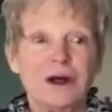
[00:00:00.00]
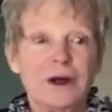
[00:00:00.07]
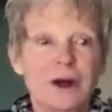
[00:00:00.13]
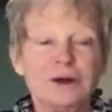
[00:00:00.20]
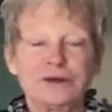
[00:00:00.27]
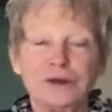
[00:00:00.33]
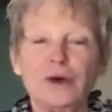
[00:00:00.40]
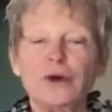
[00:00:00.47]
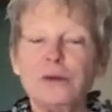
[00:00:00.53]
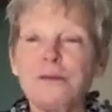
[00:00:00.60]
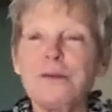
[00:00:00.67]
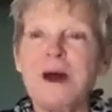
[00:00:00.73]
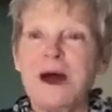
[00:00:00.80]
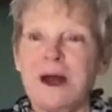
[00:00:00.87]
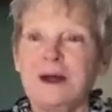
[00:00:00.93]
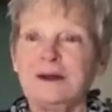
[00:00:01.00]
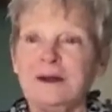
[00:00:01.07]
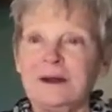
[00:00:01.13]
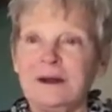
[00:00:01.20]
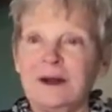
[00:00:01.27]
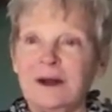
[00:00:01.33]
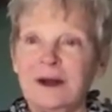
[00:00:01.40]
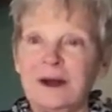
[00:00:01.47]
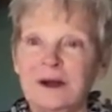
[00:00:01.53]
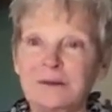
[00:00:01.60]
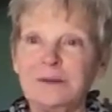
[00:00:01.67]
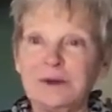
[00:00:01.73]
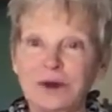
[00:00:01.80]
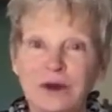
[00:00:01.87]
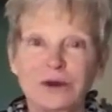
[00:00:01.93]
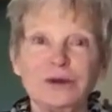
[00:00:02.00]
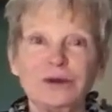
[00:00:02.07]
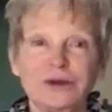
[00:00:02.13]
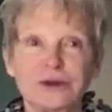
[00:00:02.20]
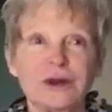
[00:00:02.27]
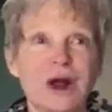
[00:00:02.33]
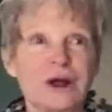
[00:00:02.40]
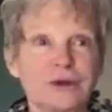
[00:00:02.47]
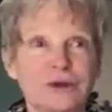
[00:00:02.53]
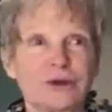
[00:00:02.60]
adult men who, uh, uh,